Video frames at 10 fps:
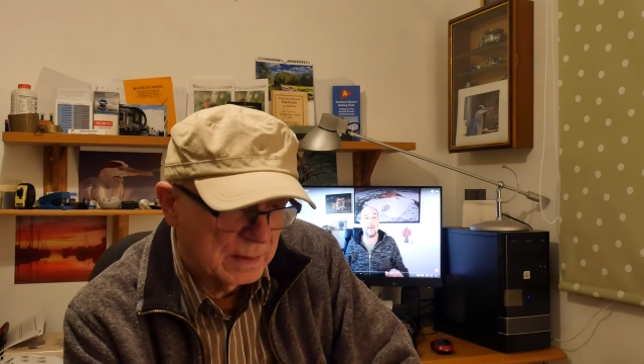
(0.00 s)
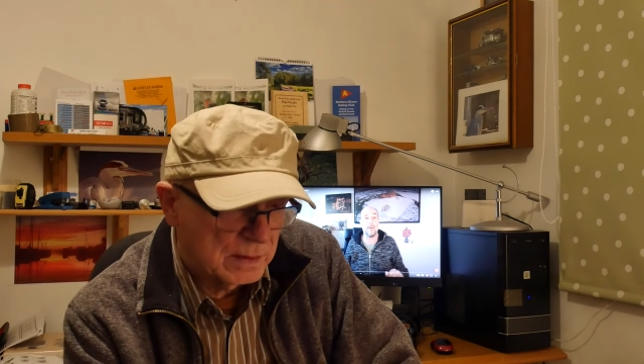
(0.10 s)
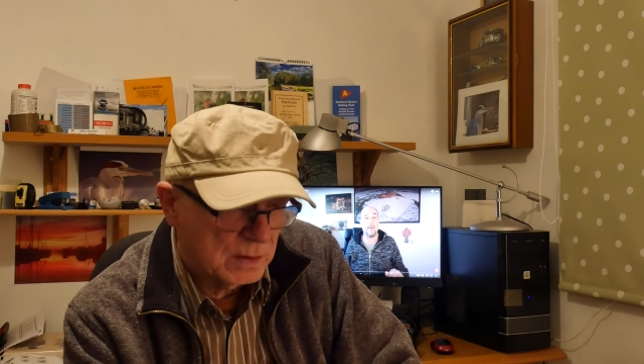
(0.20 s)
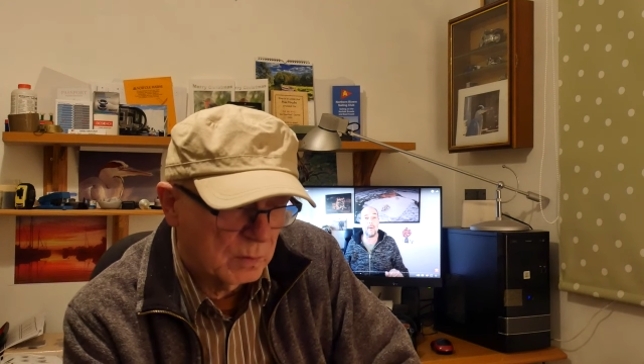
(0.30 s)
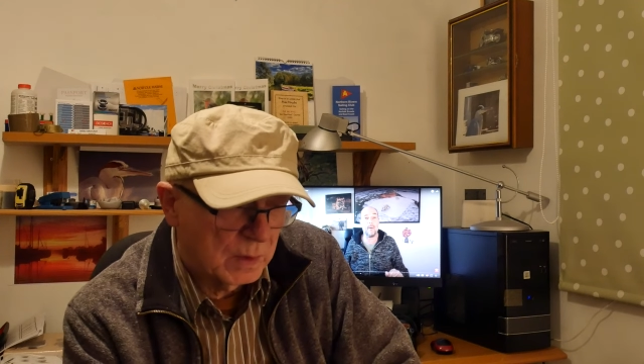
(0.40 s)

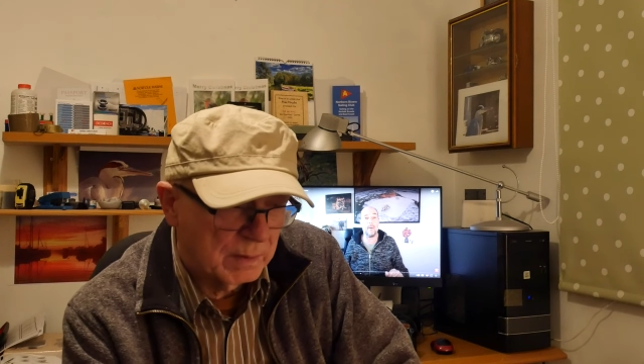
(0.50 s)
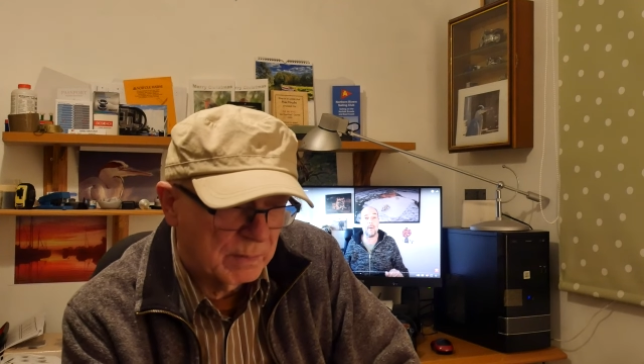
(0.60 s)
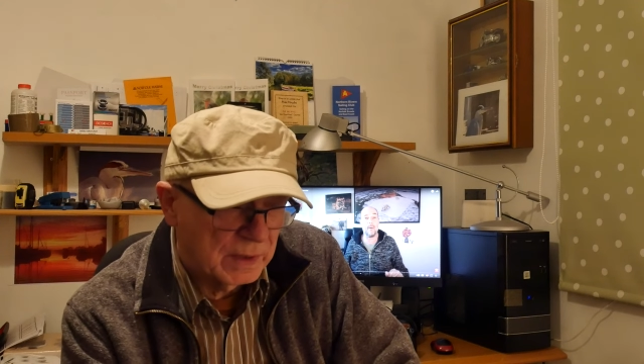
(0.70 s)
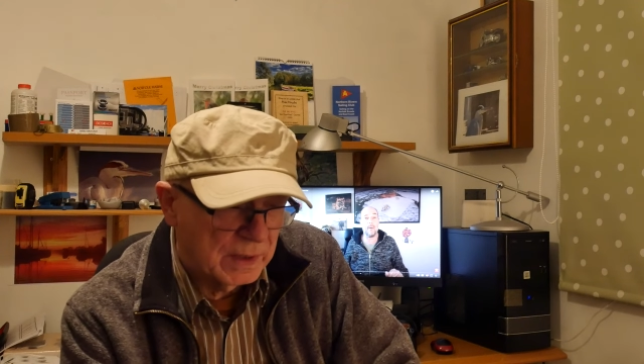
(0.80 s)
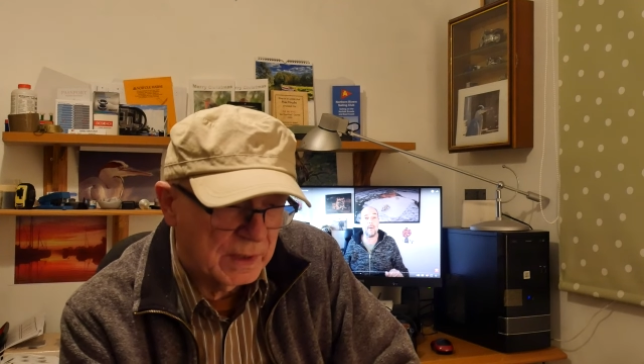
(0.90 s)
So one of
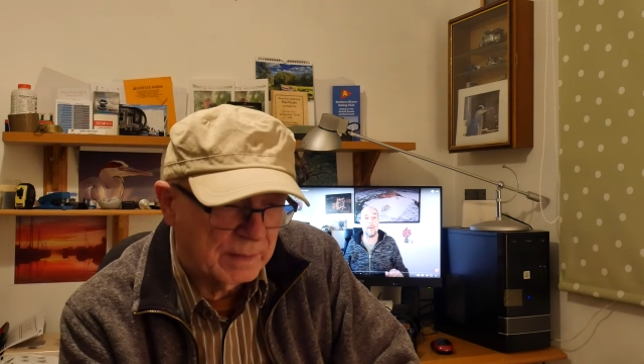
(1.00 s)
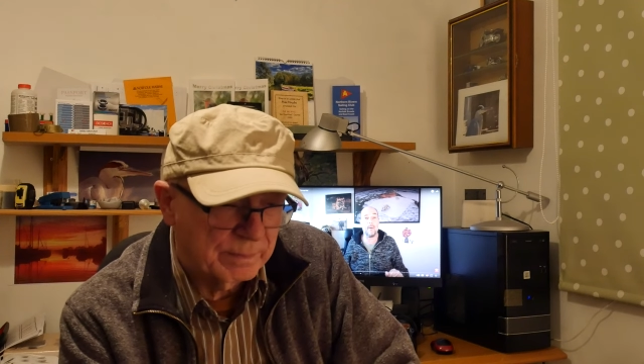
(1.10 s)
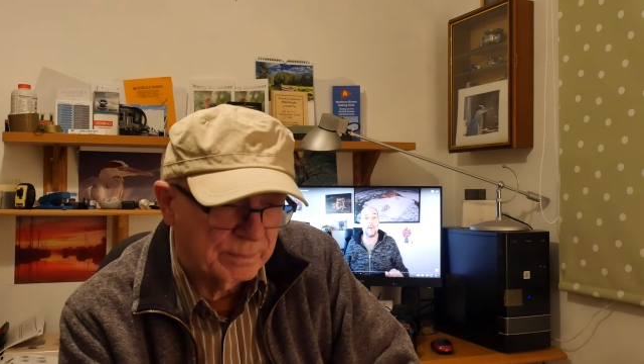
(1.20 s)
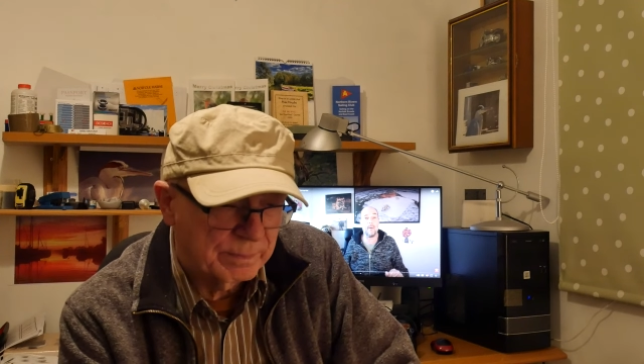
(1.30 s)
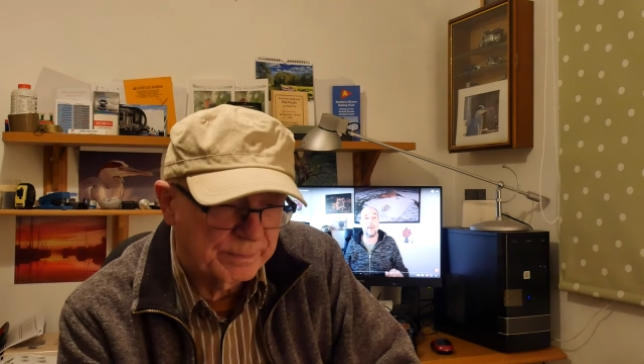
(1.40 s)
my
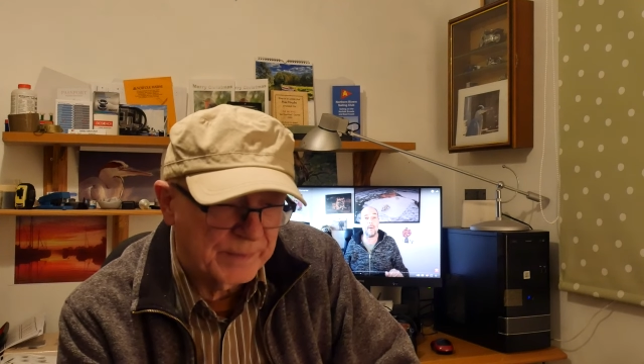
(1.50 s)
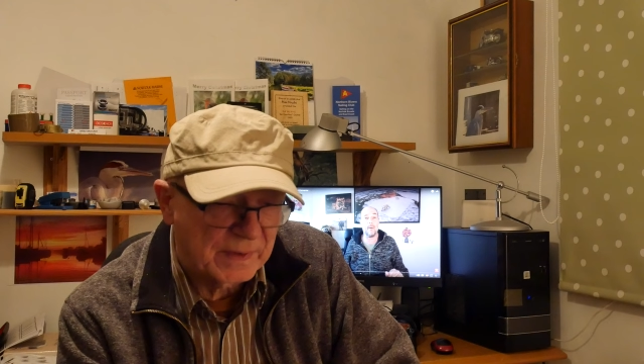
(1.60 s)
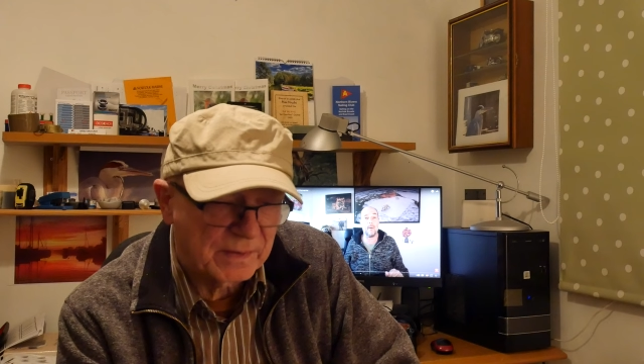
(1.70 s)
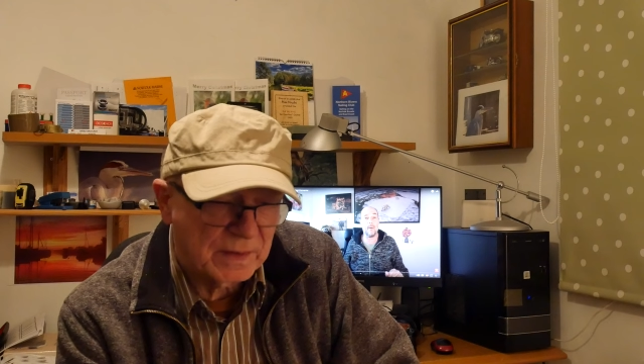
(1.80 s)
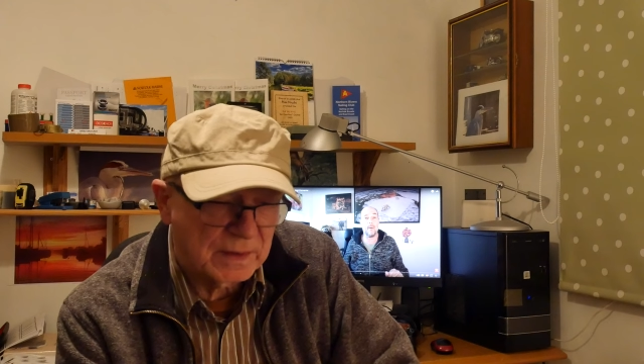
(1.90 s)

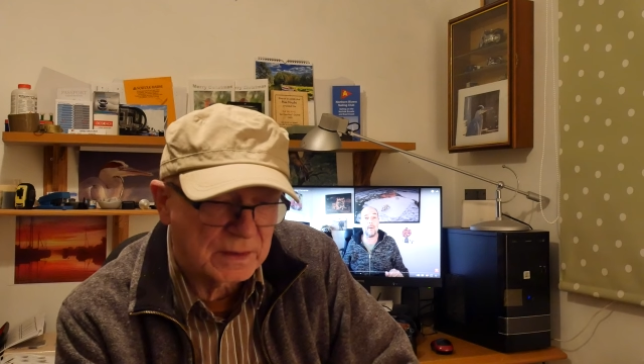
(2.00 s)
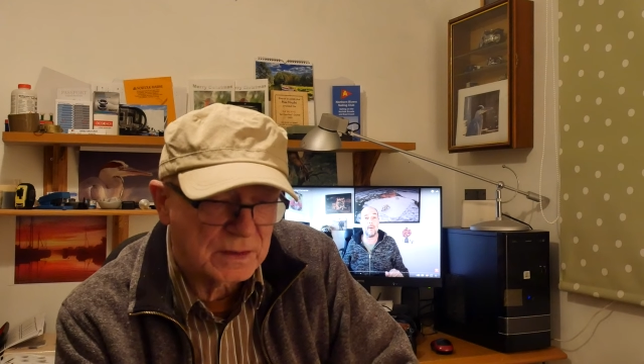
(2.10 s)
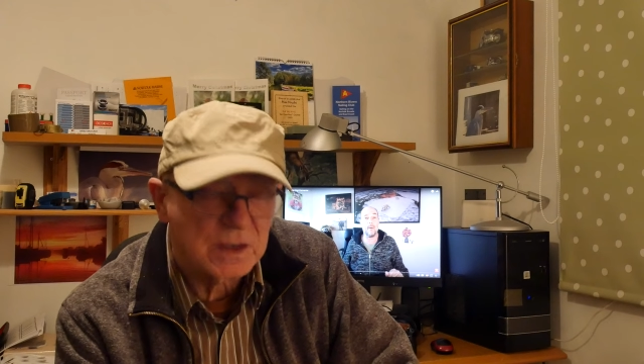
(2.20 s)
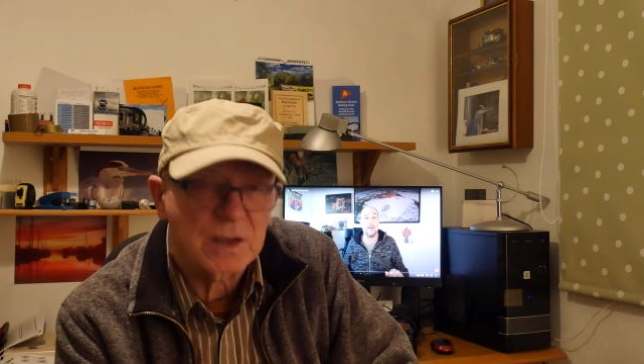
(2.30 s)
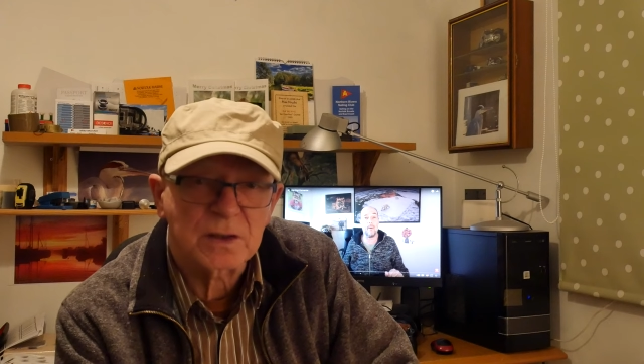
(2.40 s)
big
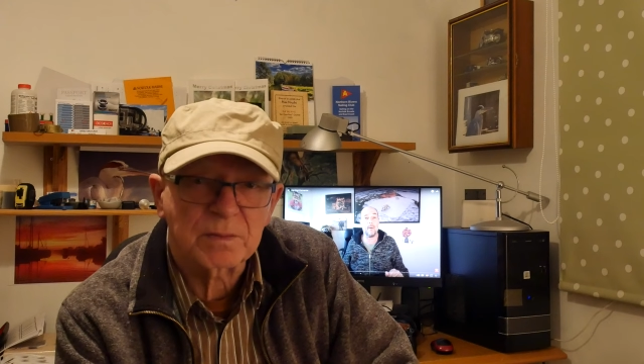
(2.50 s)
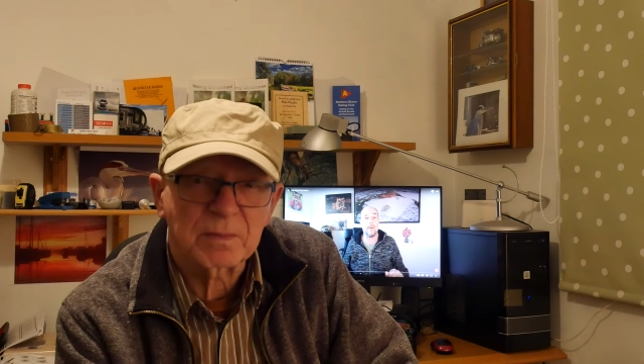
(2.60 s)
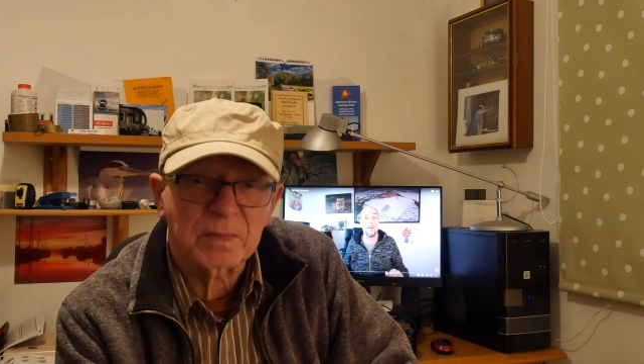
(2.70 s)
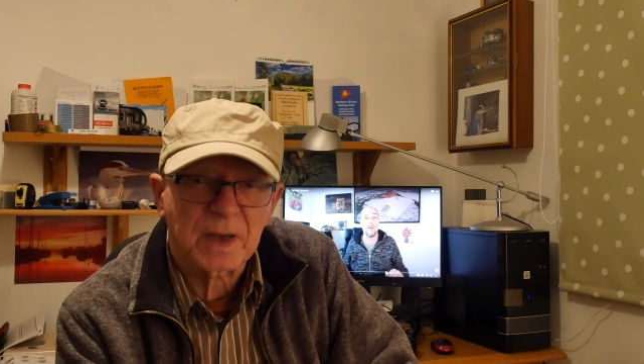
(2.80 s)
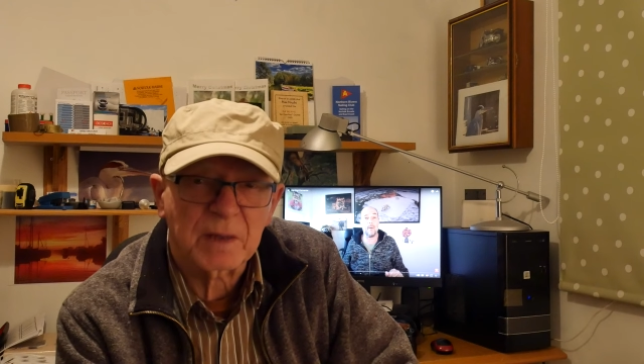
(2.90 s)
things is
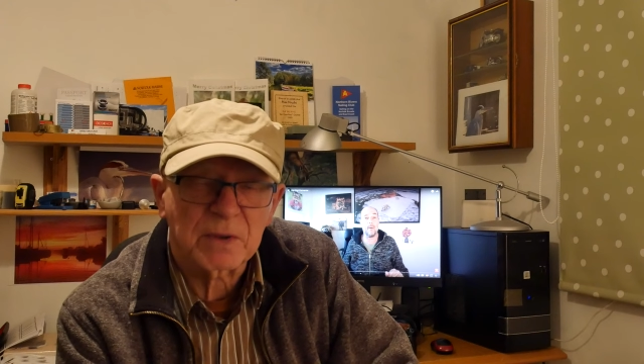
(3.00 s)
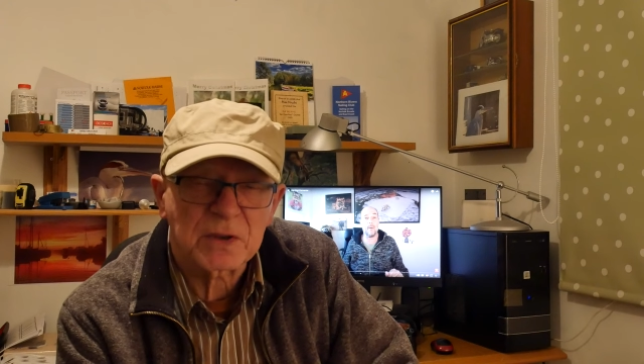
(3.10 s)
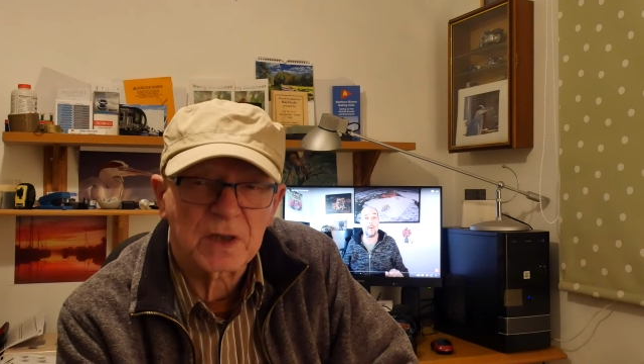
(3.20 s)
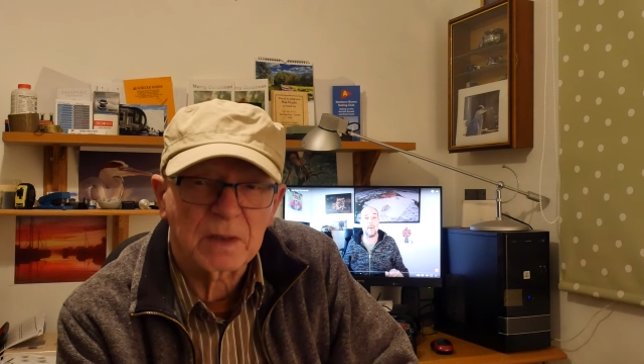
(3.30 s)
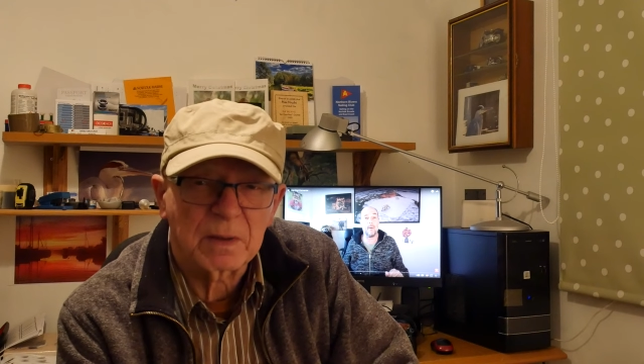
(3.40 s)
camera
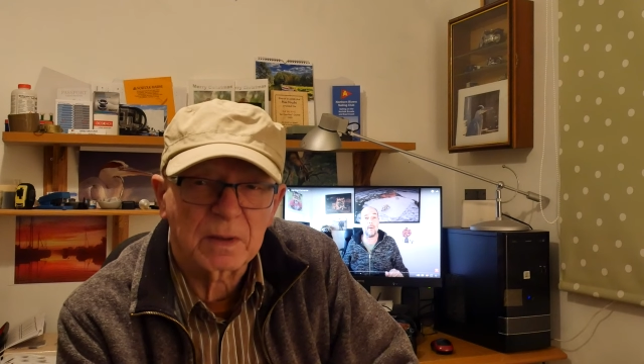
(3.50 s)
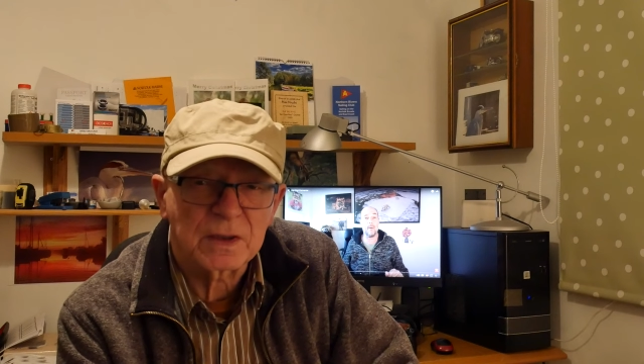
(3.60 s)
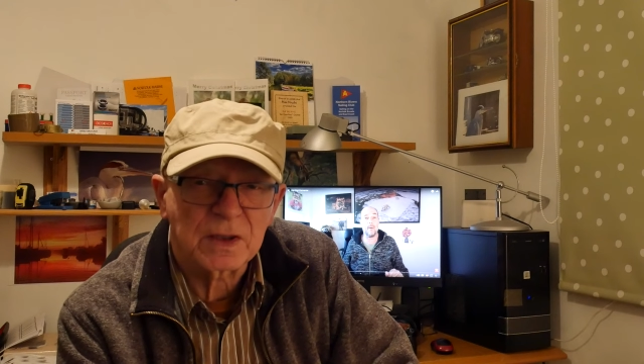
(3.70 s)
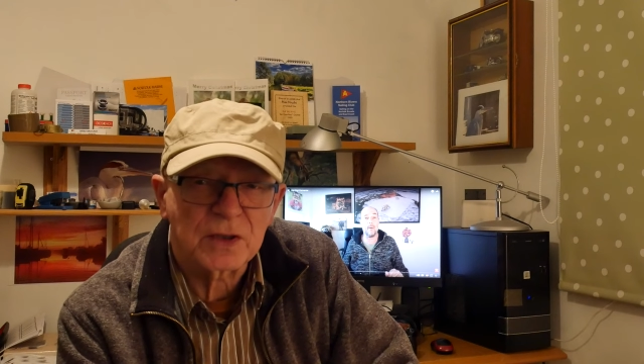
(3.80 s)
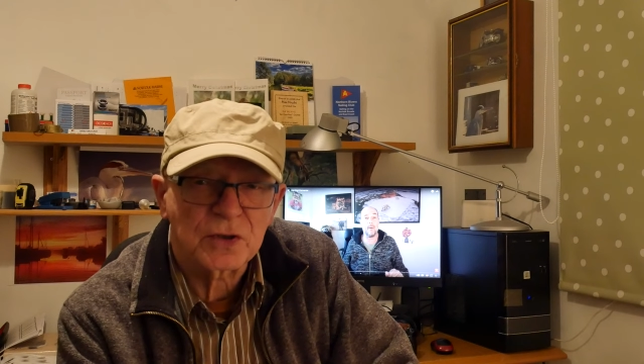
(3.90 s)

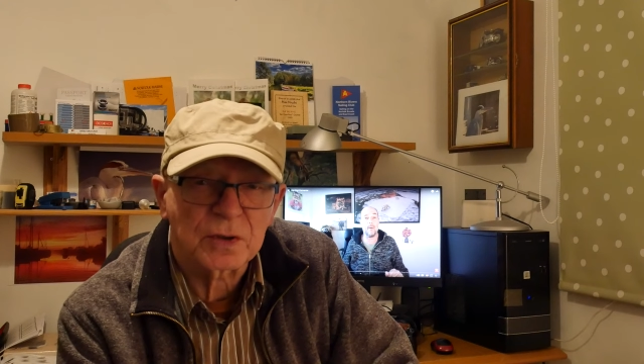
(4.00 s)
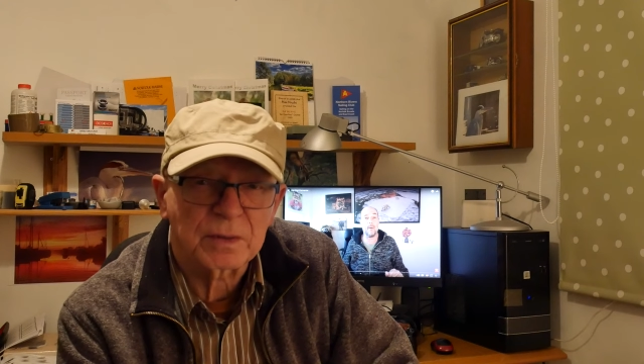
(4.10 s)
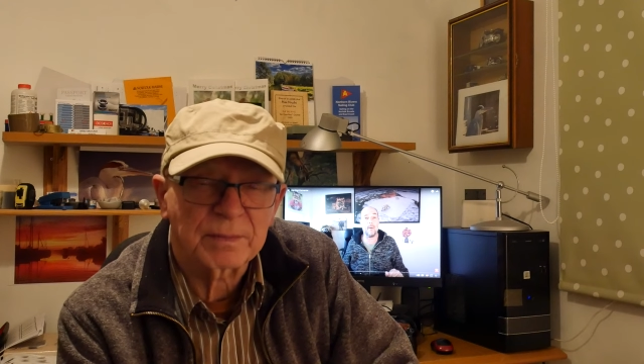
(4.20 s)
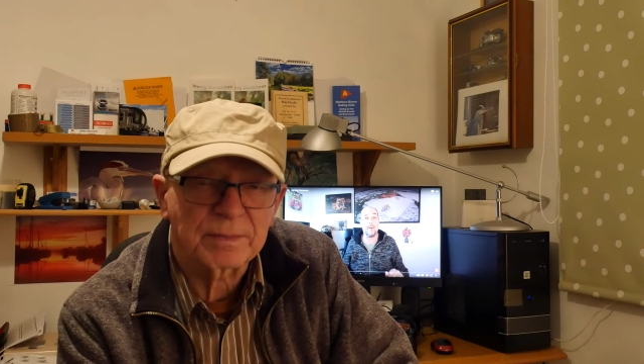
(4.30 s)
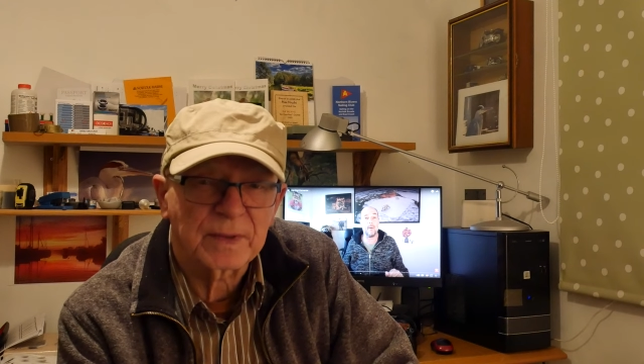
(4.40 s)
stabilization.